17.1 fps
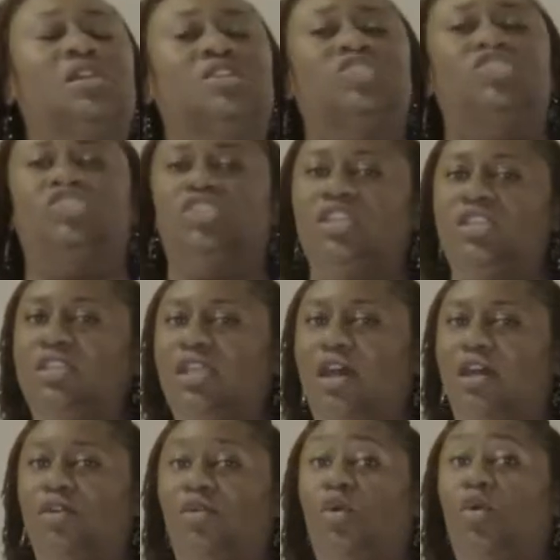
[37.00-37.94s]
should
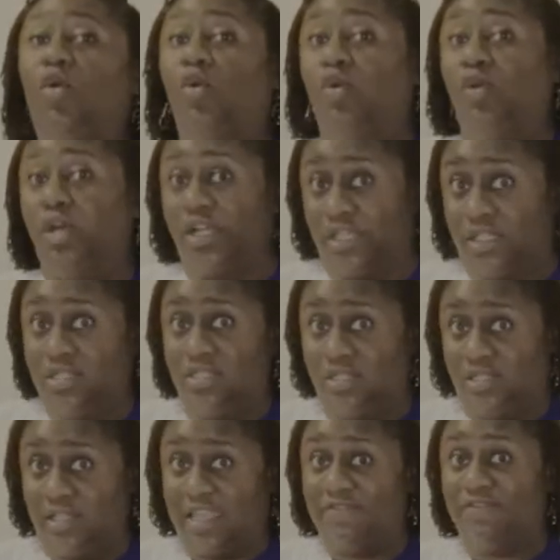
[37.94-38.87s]
know, or
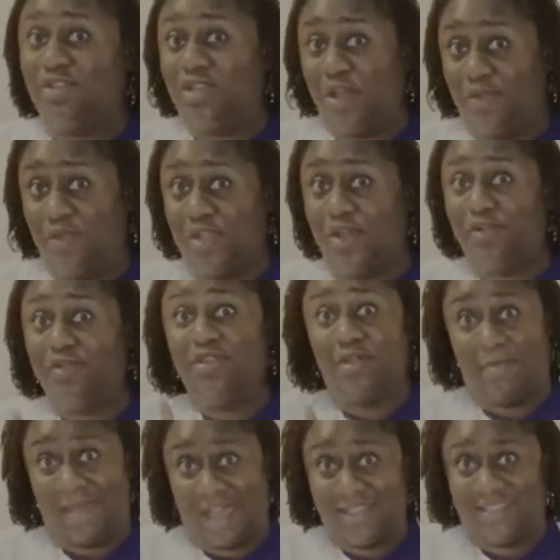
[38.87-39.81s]
if you don't know,
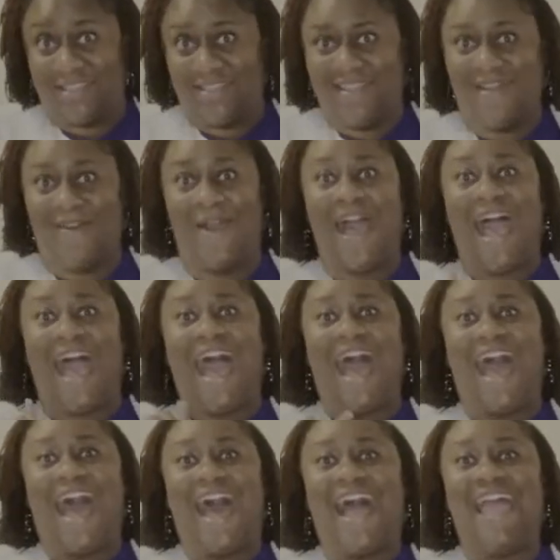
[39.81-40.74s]
you're about to know,
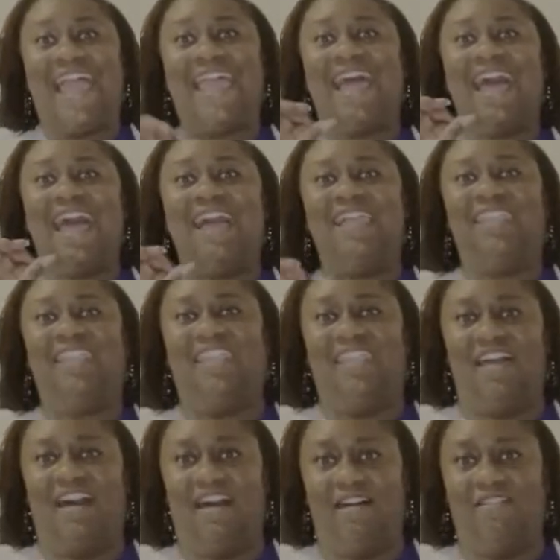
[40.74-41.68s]
I
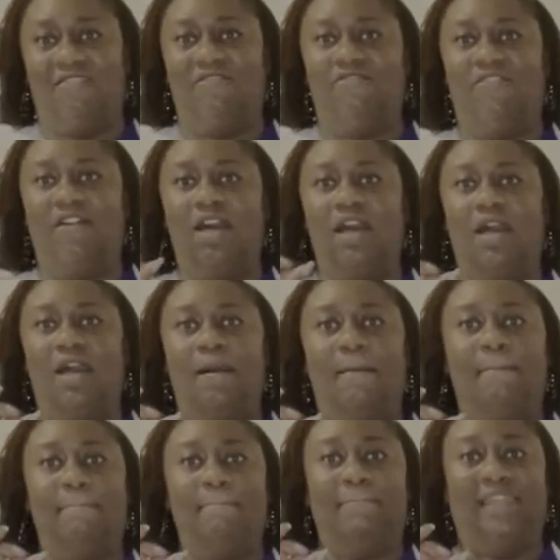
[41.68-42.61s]
love
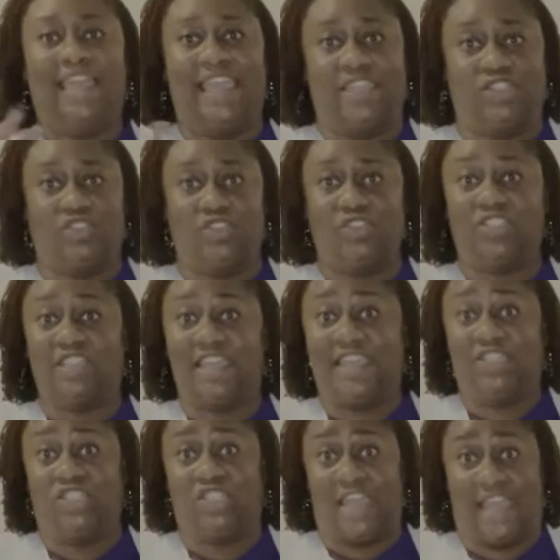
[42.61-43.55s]
blazers
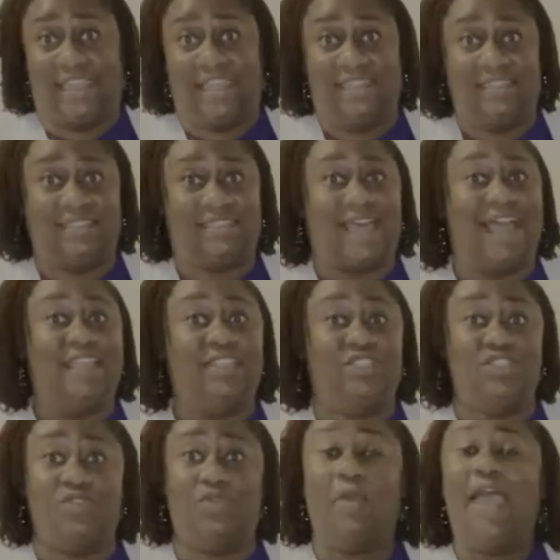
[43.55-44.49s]
and jackets. I
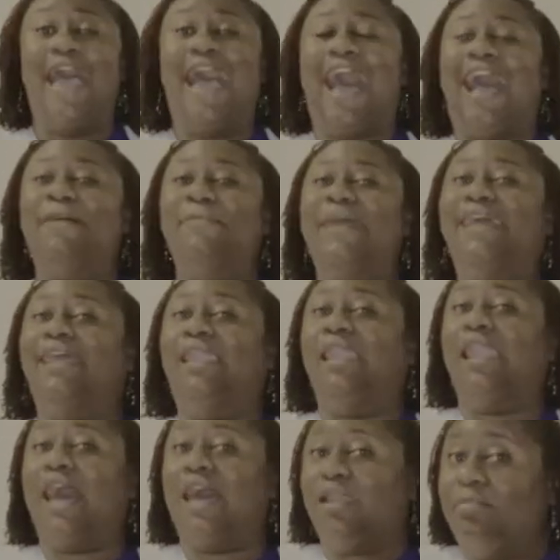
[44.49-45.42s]
do. I make a
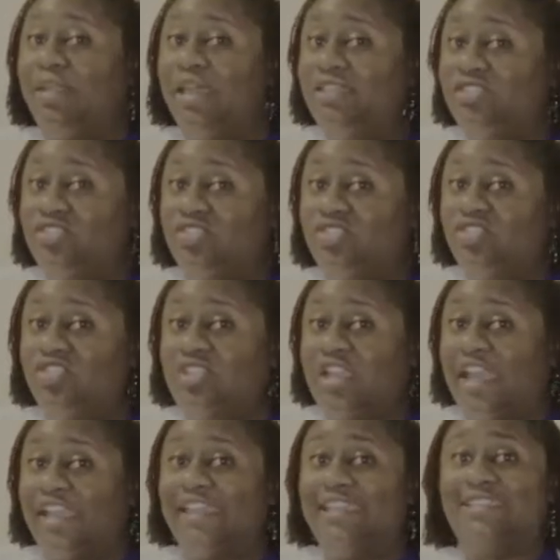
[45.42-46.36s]
lot of blazers and
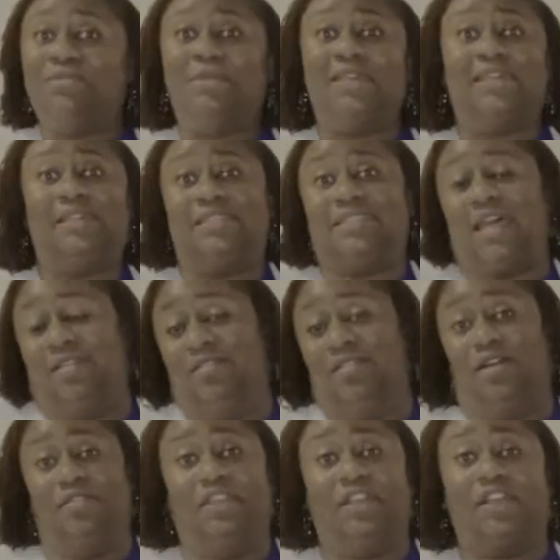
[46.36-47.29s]
jackets because I don't
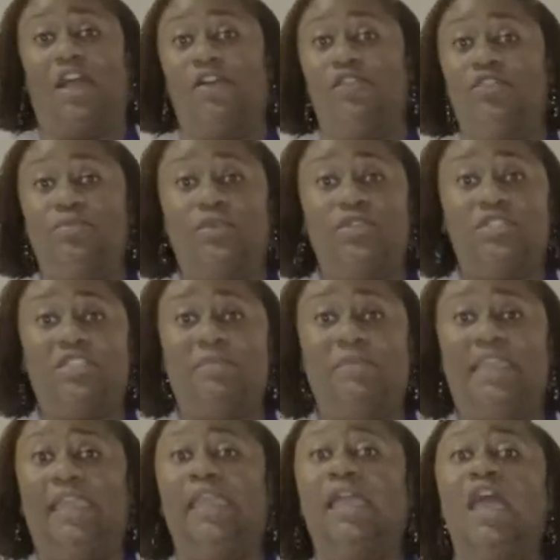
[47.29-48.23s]
know, they're comfortable to
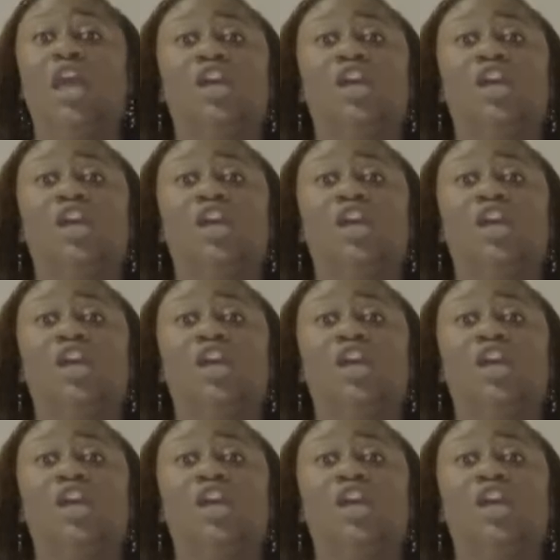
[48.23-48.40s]
me.